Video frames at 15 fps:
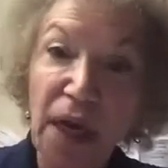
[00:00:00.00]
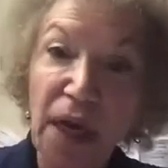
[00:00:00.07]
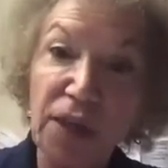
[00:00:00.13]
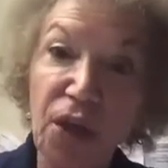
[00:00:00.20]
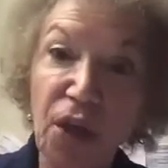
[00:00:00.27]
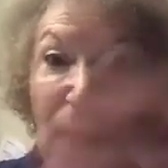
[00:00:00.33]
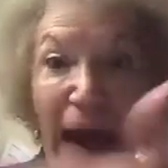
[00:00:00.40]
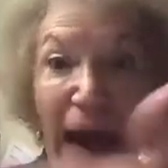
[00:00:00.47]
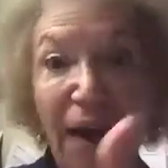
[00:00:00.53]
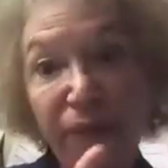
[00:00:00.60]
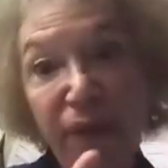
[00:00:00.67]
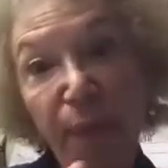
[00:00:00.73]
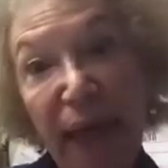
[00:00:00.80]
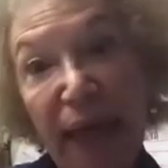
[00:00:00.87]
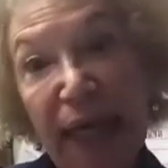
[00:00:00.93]
So you have
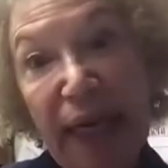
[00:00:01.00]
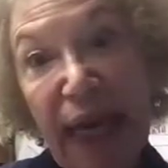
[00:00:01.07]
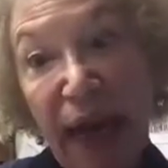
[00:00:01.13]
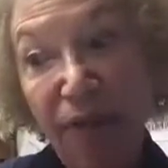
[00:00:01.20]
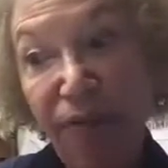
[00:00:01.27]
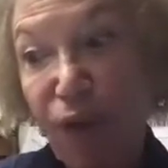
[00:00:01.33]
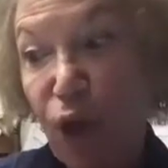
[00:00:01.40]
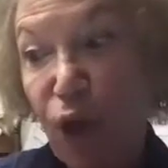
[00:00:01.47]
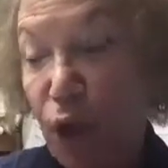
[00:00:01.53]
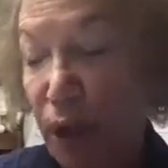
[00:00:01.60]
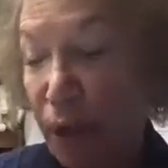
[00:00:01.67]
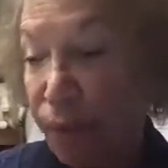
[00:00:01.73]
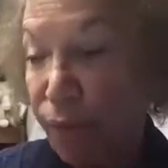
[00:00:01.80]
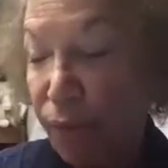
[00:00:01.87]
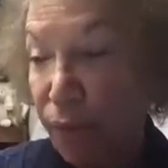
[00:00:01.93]
to make an effort
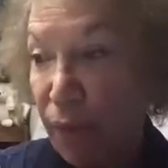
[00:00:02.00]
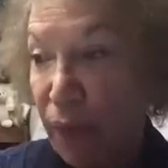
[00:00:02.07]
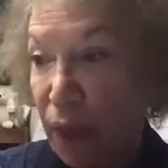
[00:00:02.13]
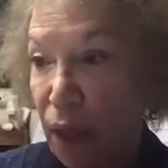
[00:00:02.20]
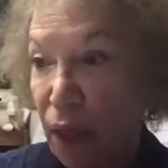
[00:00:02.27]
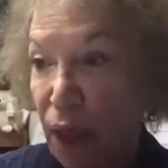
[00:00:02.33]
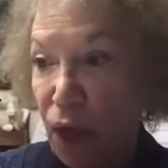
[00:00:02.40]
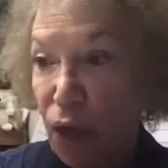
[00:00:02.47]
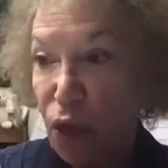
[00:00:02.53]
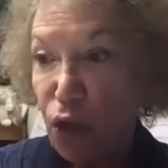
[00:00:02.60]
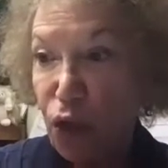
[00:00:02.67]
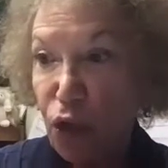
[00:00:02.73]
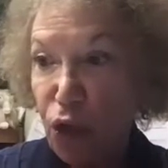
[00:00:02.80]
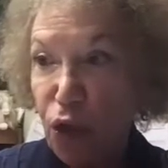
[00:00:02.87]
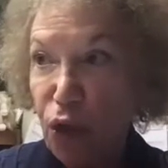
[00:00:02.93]

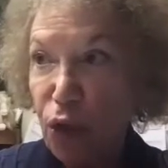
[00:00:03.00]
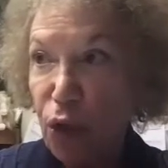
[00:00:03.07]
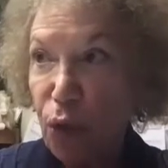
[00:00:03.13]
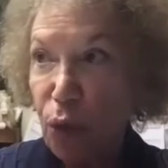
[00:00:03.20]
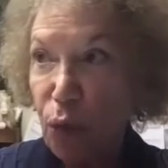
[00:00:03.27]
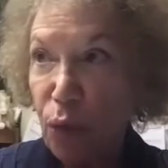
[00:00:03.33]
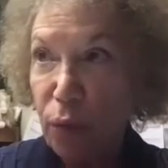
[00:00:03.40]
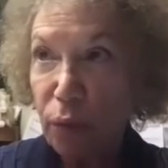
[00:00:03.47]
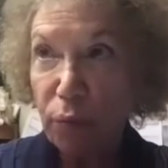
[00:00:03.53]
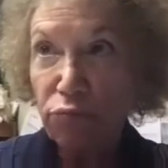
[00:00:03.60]
to